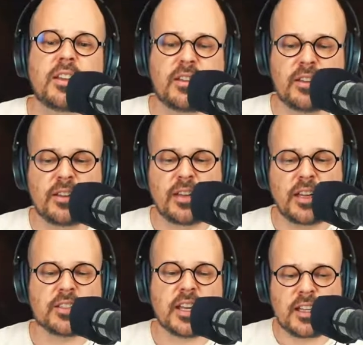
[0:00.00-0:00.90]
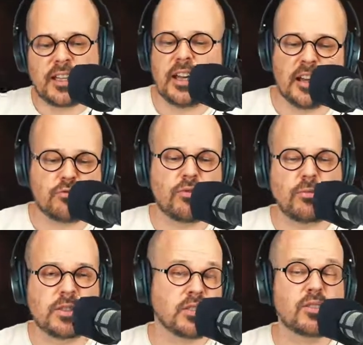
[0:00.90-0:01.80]
inside the live
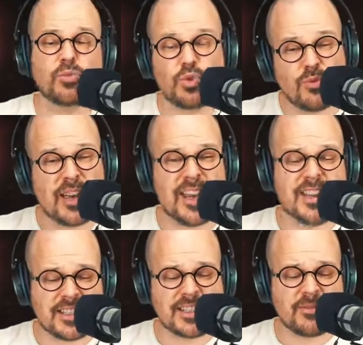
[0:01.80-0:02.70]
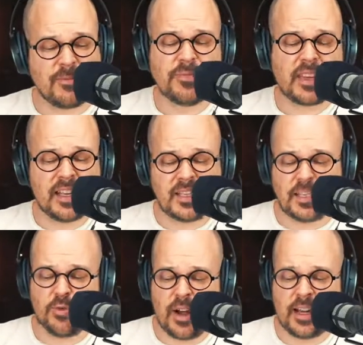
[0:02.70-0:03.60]
streams and so. So it's
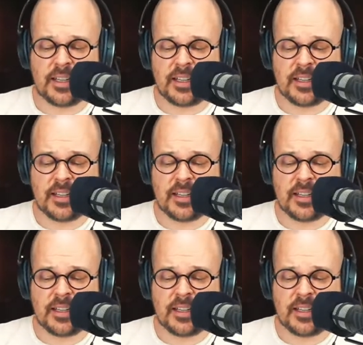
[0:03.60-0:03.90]
quite